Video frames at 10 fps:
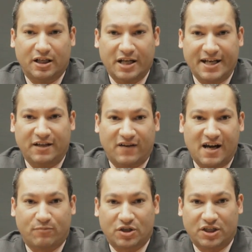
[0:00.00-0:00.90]

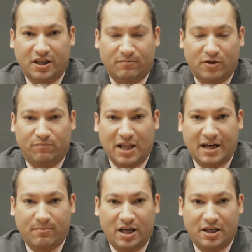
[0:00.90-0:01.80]
95% of
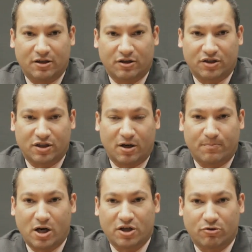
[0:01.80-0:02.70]
black men are
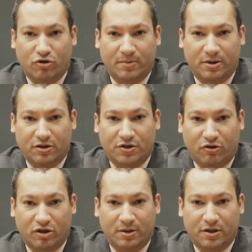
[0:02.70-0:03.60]
partial criminals or
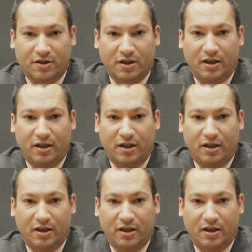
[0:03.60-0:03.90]
criminals.